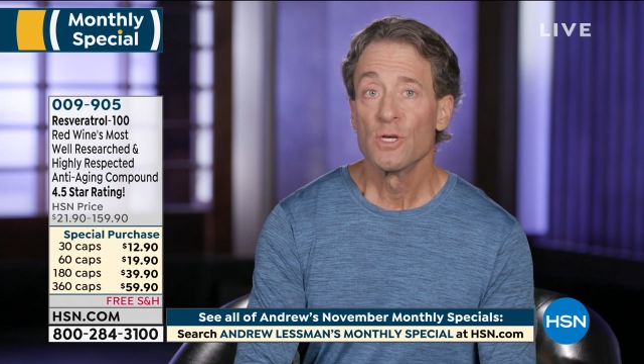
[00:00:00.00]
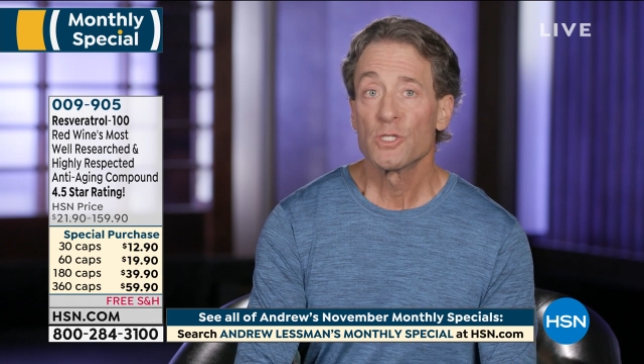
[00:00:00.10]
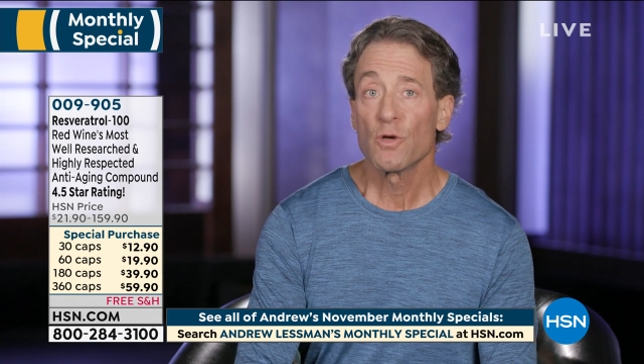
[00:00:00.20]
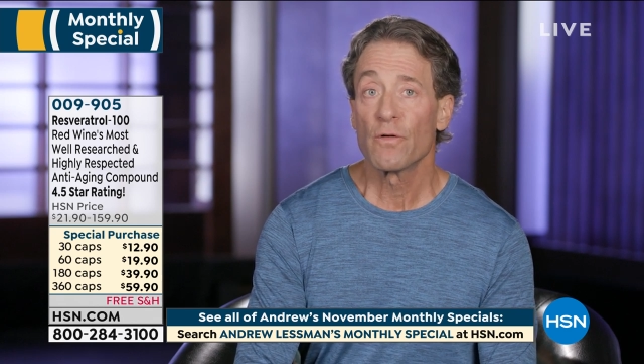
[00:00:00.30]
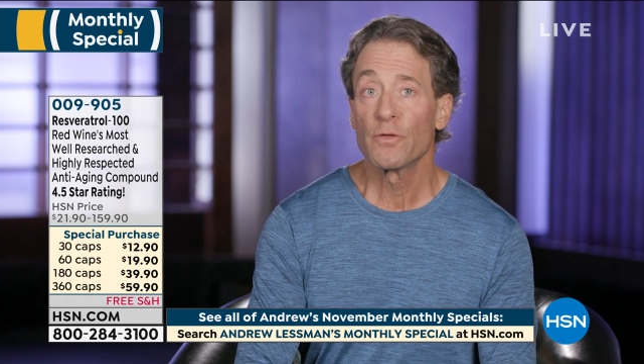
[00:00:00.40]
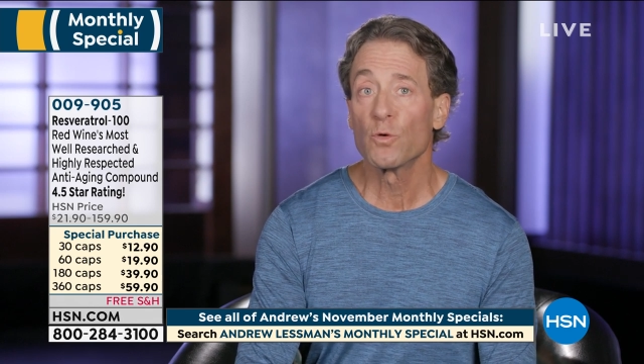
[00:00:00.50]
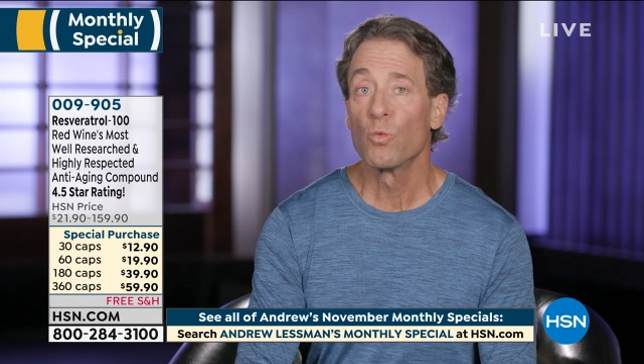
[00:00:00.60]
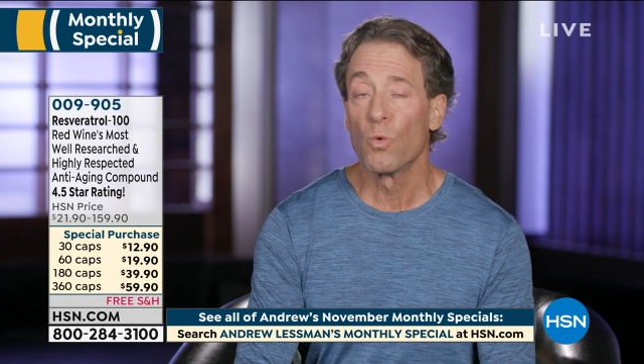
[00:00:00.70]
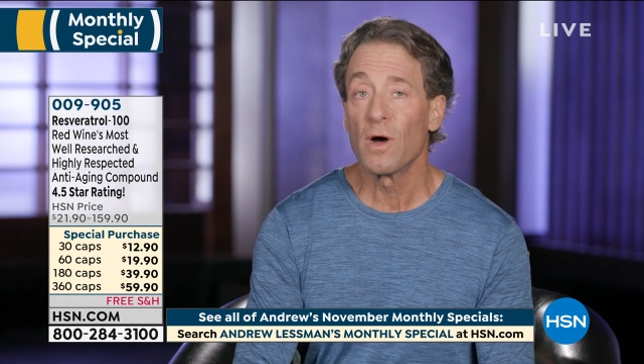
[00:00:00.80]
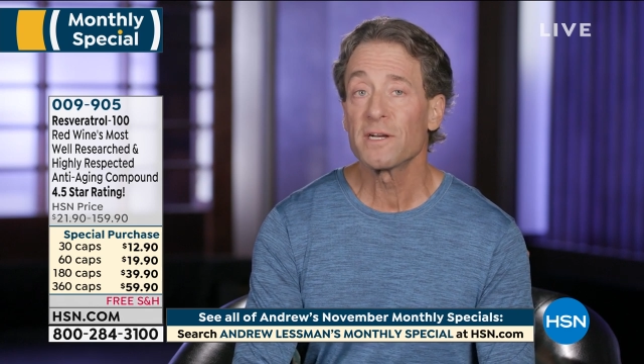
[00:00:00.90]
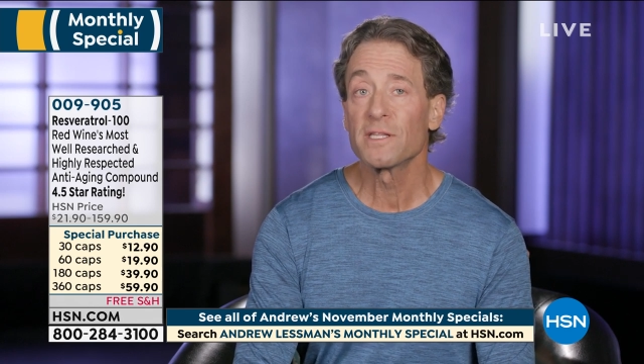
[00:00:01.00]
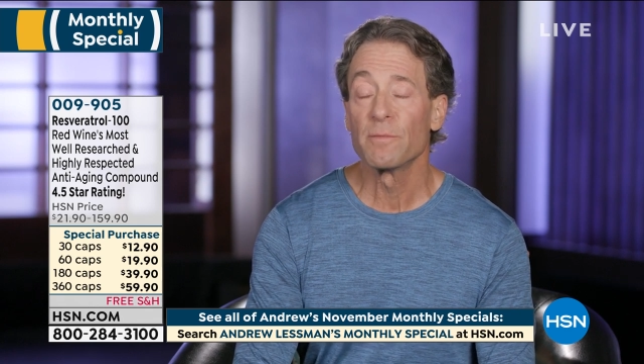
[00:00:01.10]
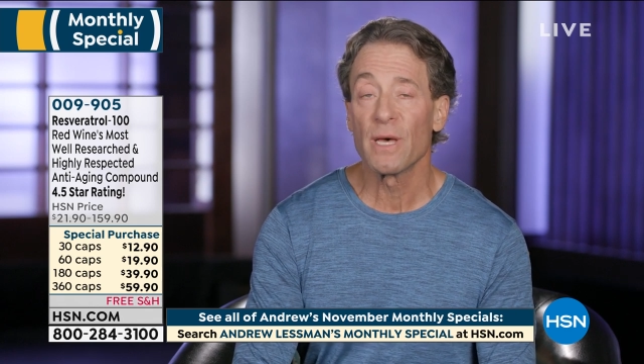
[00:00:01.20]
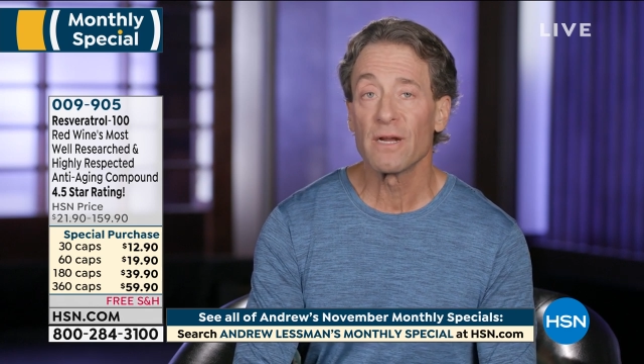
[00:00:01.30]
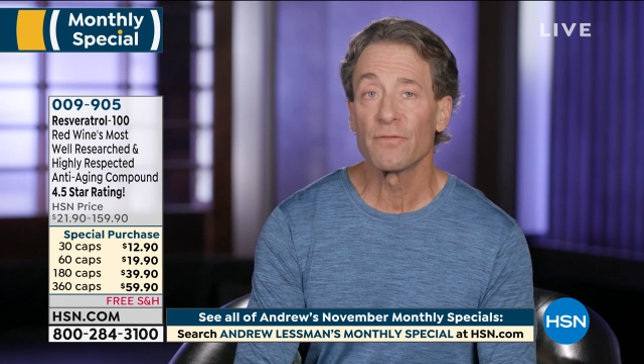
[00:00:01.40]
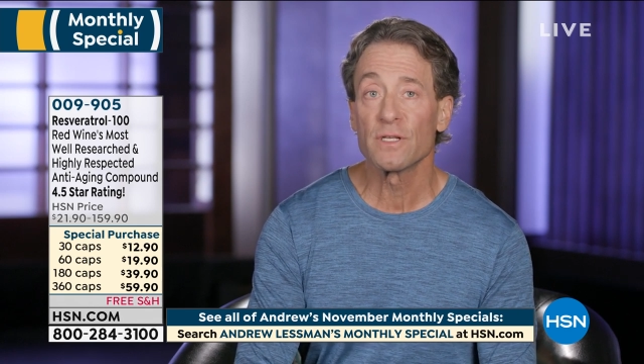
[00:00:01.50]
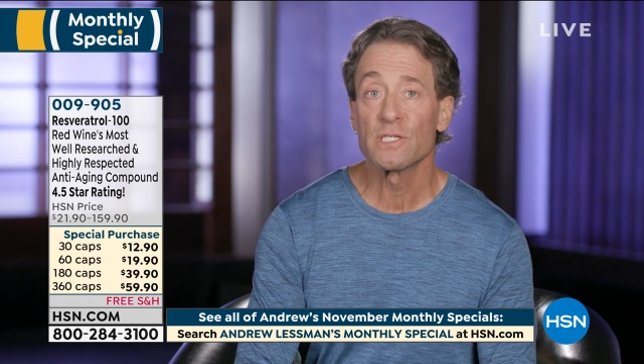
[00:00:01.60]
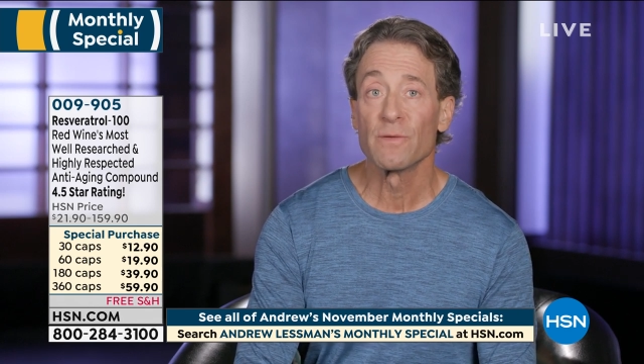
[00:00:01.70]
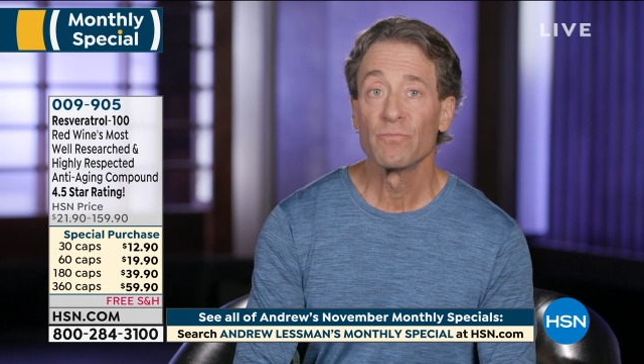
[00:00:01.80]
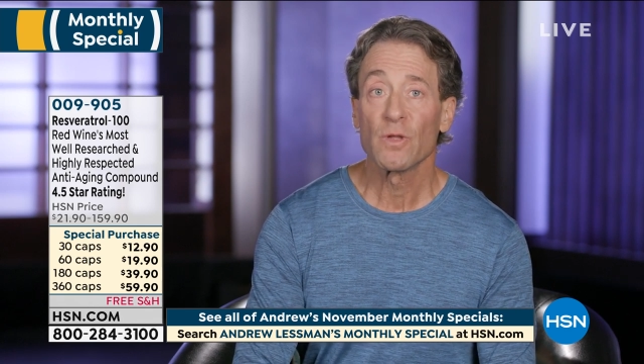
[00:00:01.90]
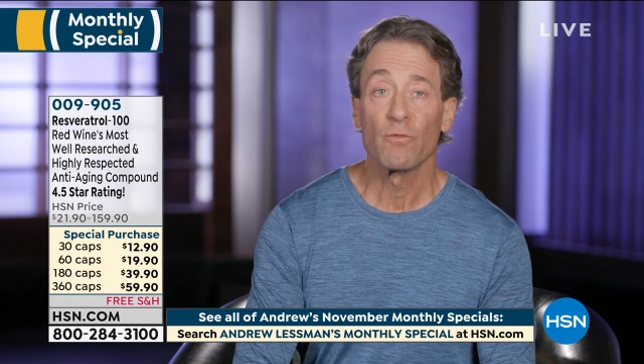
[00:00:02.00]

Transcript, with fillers: So if you want the benefits